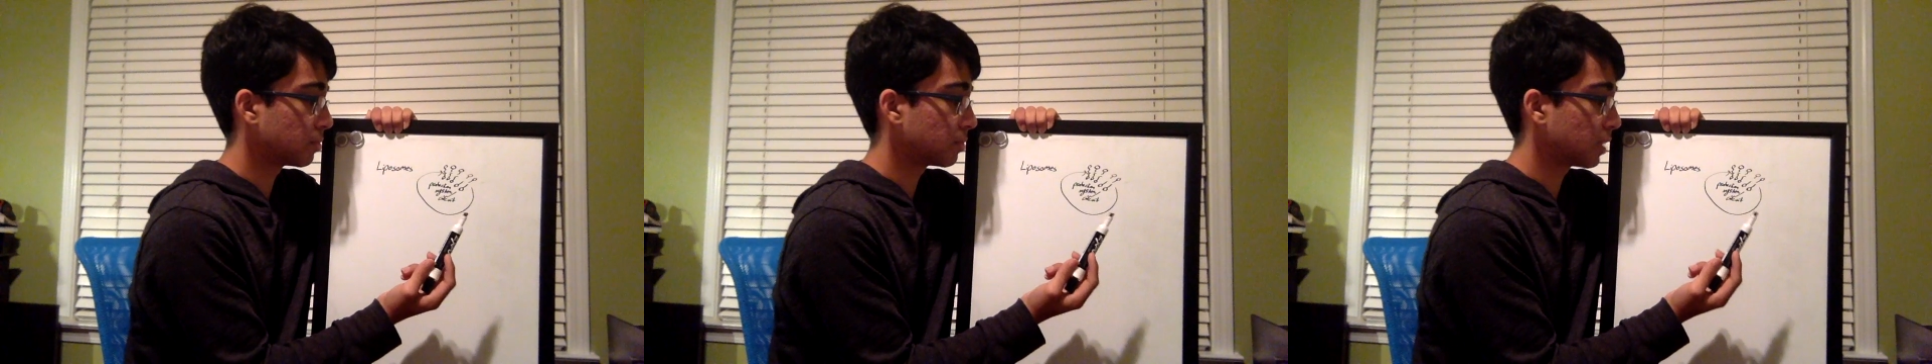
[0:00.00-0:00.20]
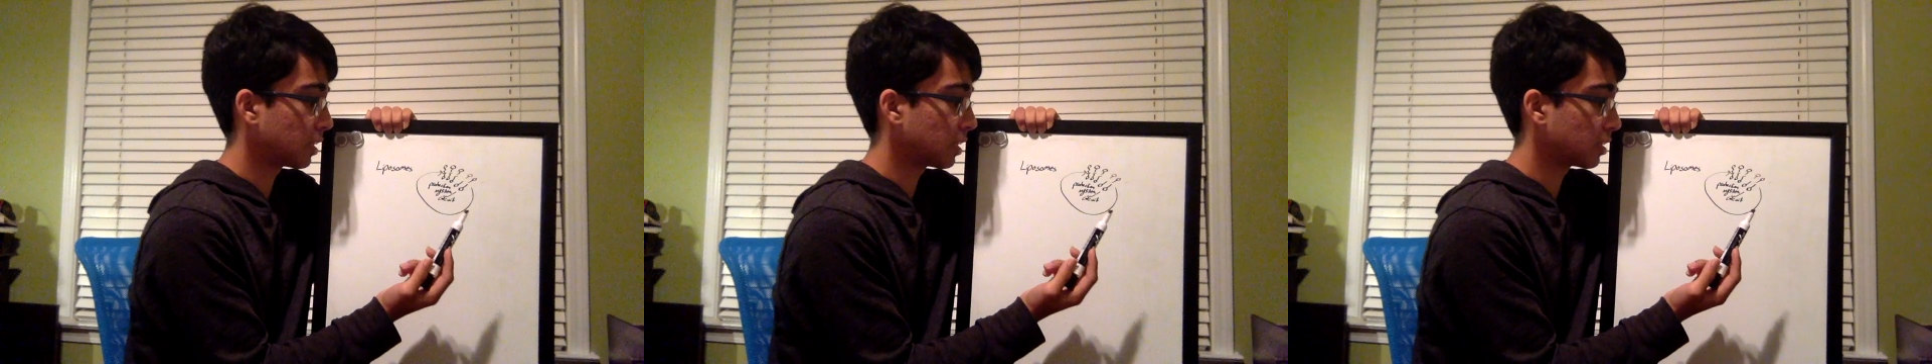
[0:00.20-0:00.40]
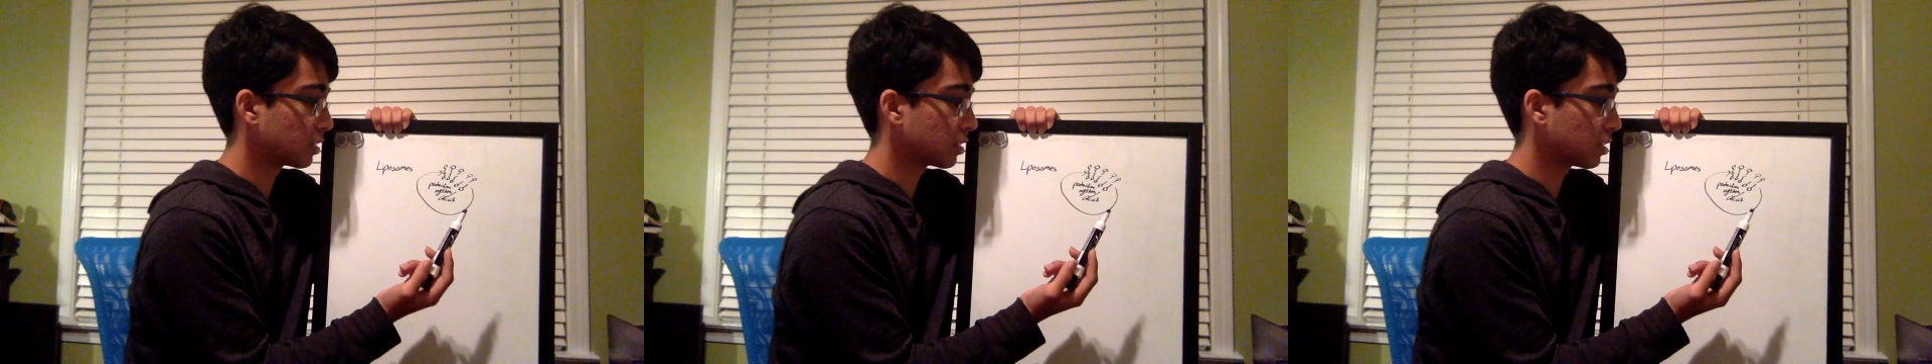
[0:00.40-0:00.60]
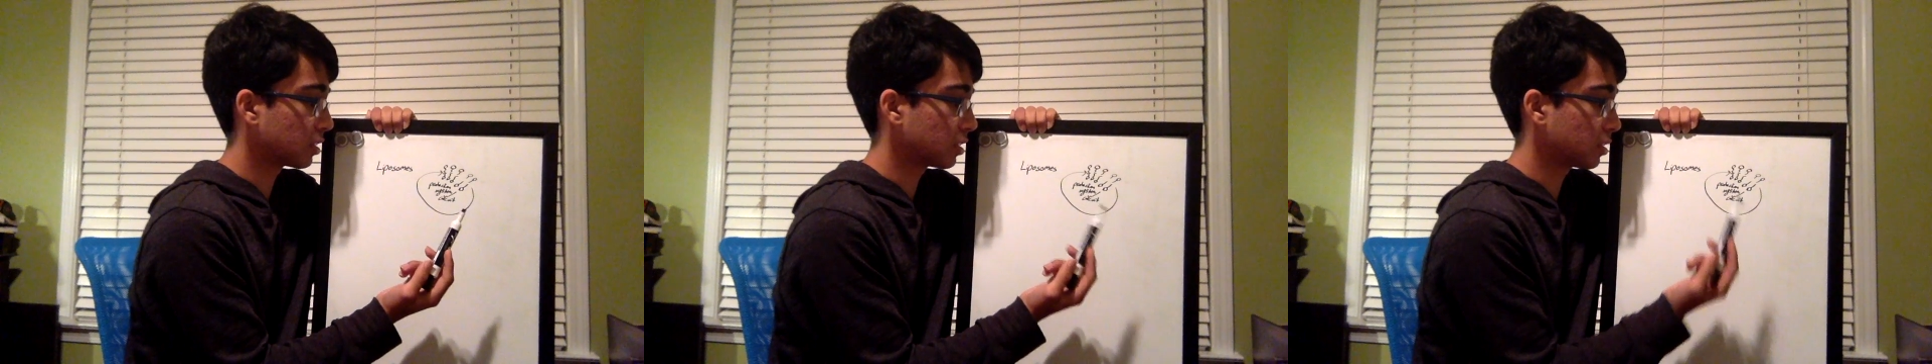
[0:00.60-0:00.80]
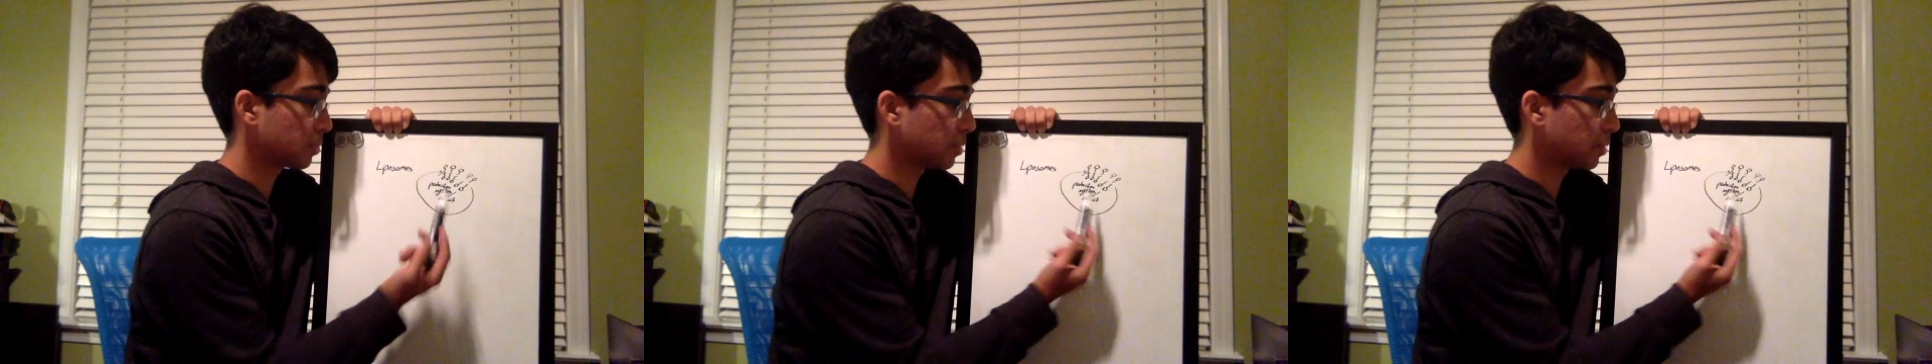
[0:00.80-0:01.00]
things
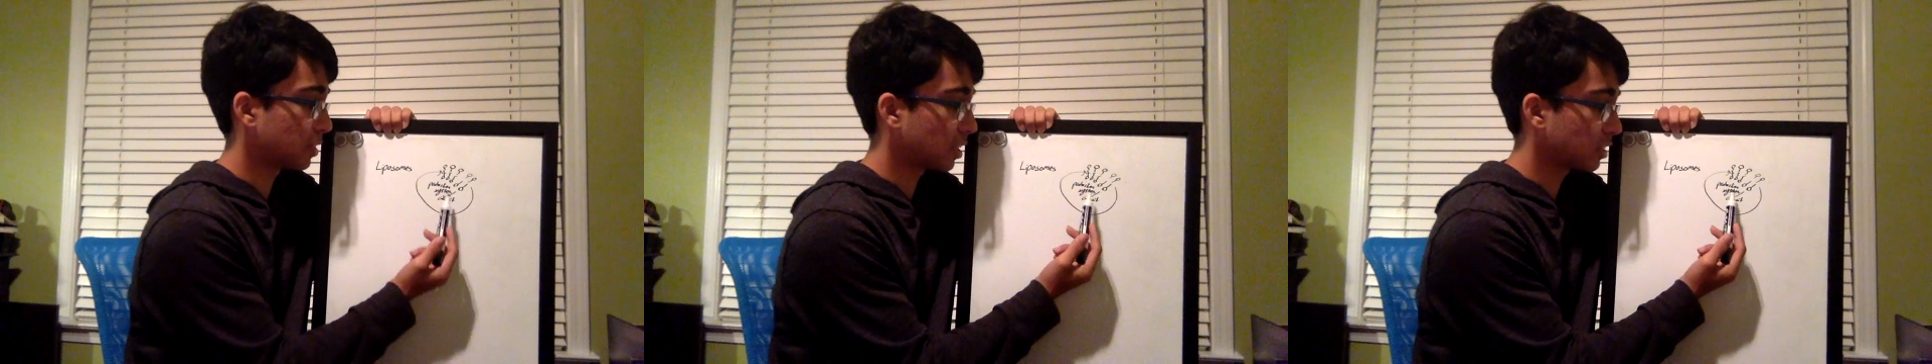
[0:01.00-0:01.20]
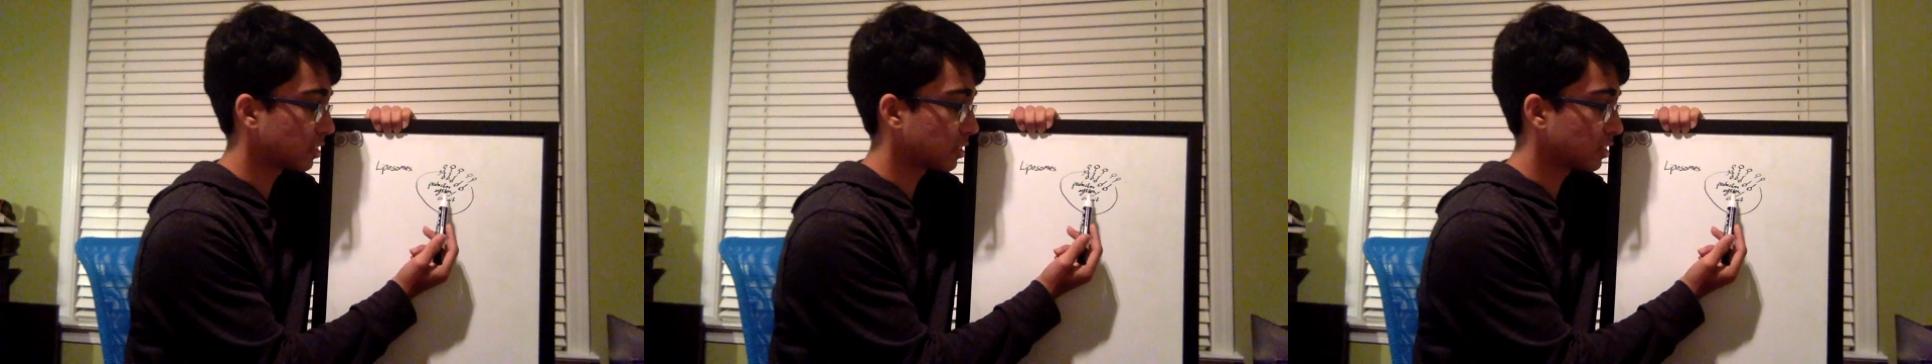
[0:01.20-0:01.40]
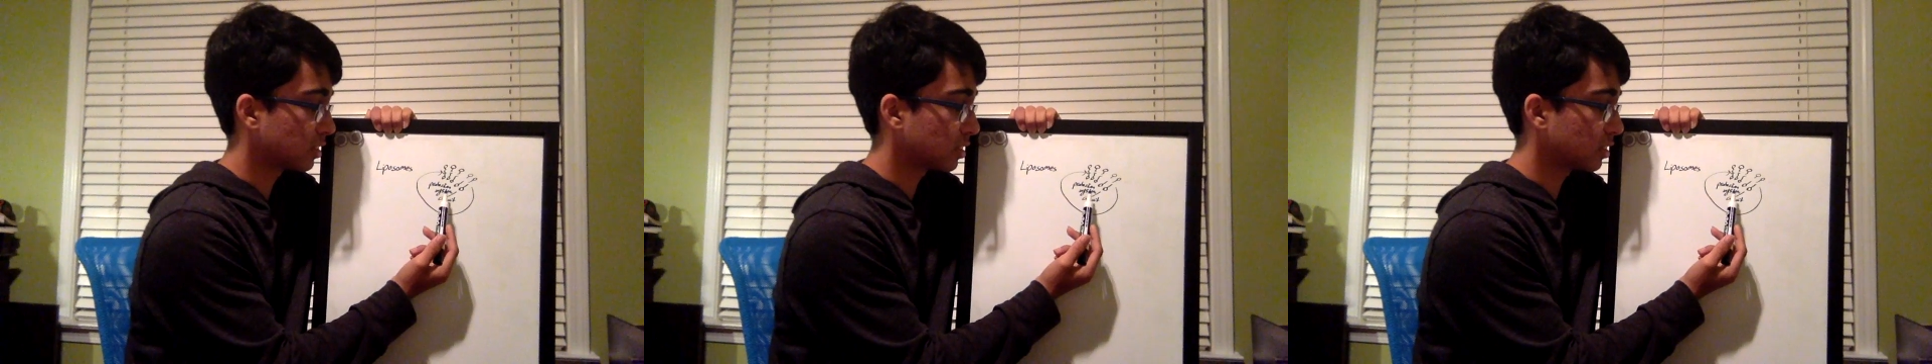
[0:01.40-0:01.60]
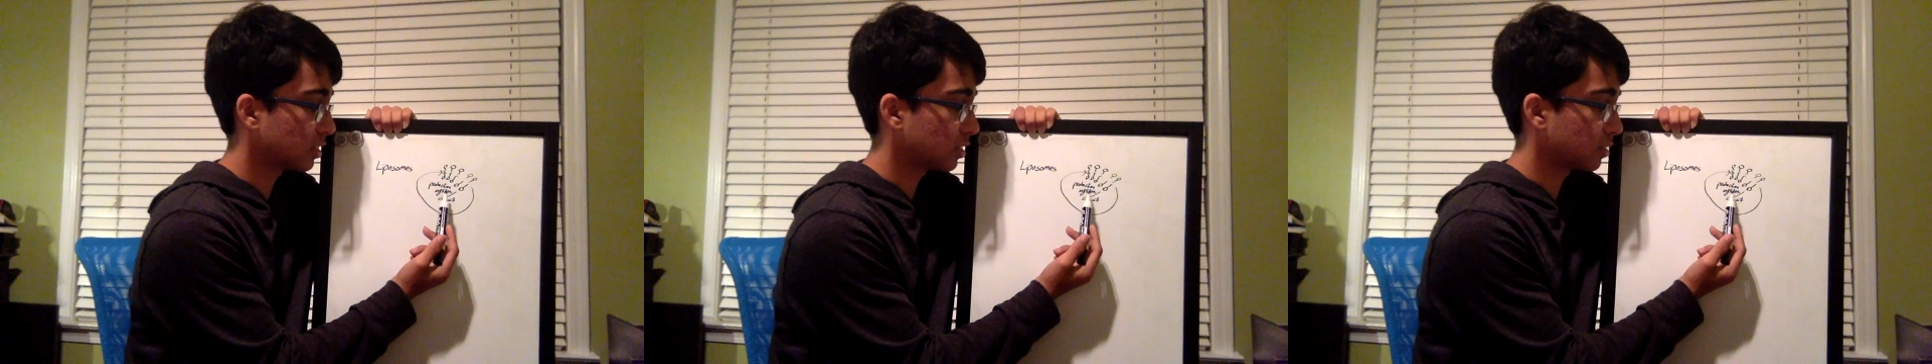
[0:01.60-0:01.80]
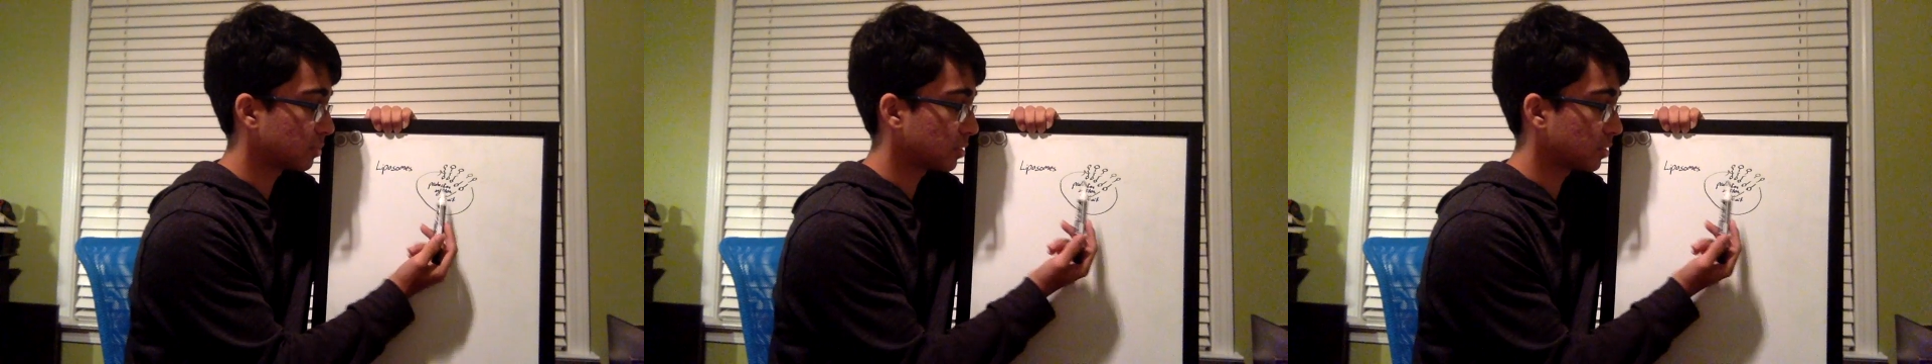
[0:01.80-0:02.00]
such as production
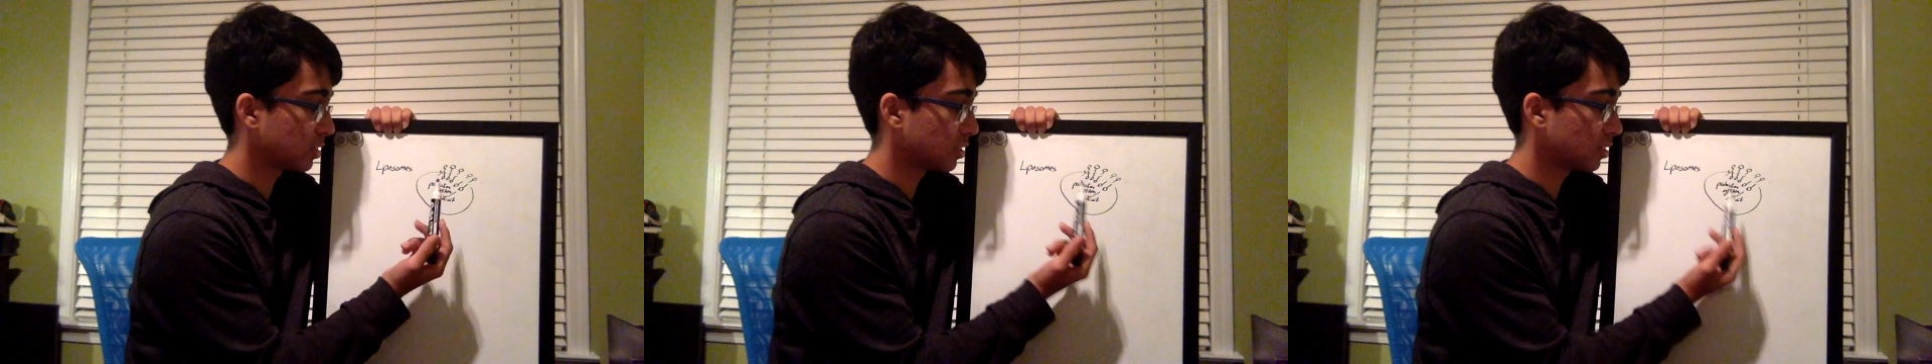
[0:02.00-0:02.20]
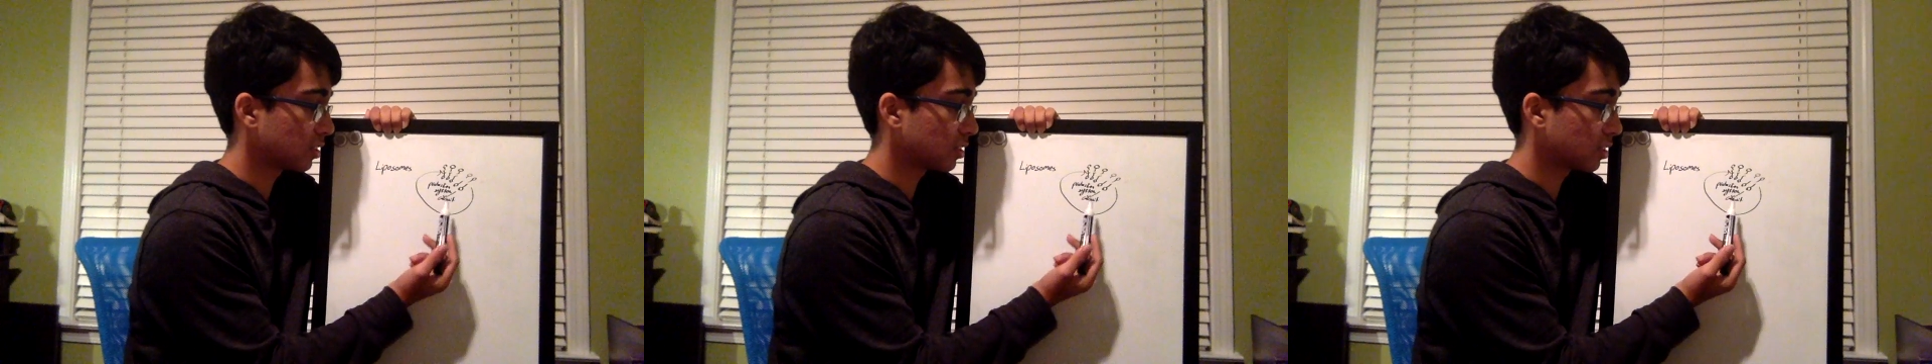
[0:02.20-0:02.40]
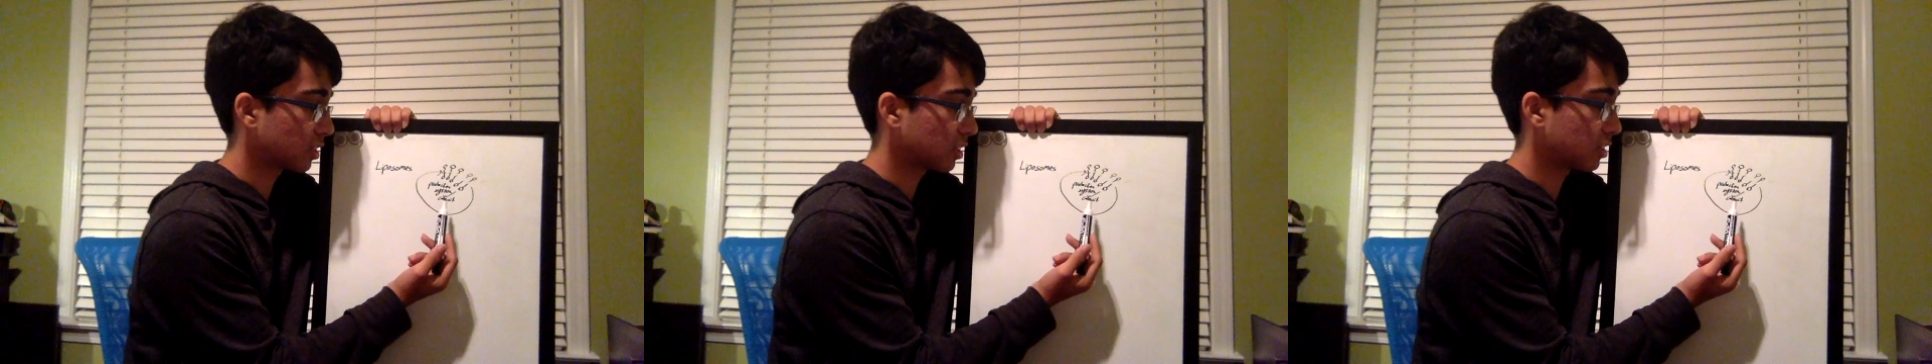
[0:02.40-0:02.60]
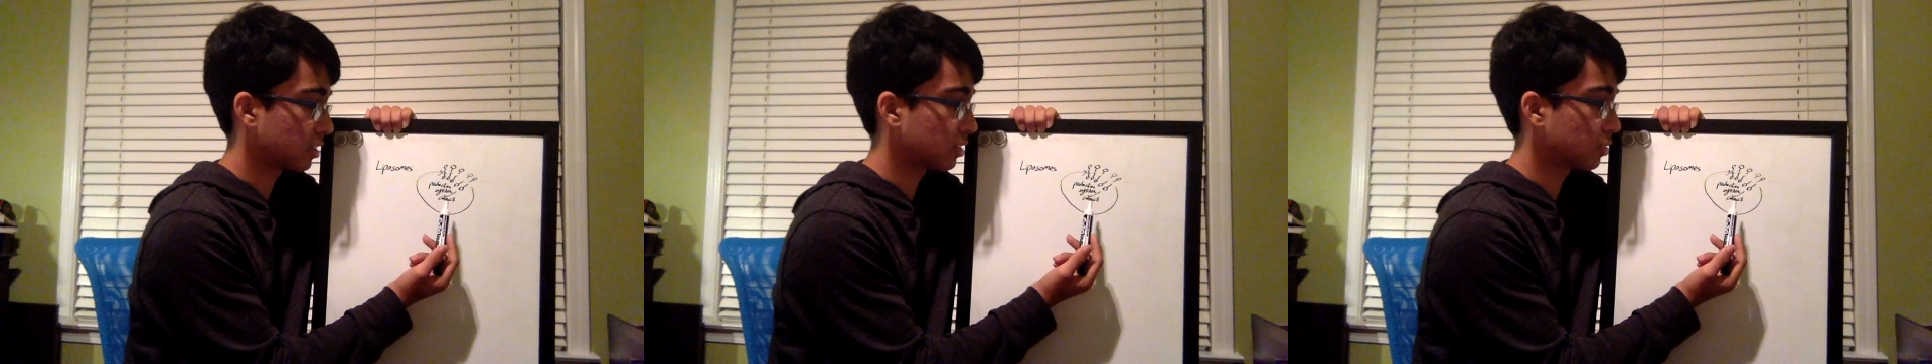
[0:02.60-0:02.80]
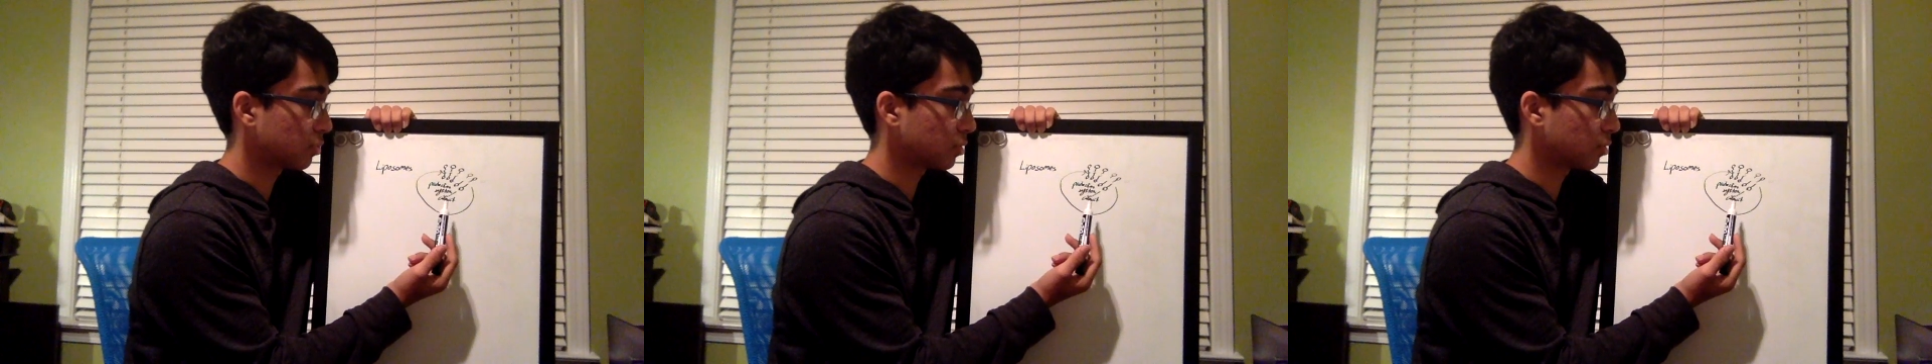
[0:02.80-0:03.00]
systems and circuits,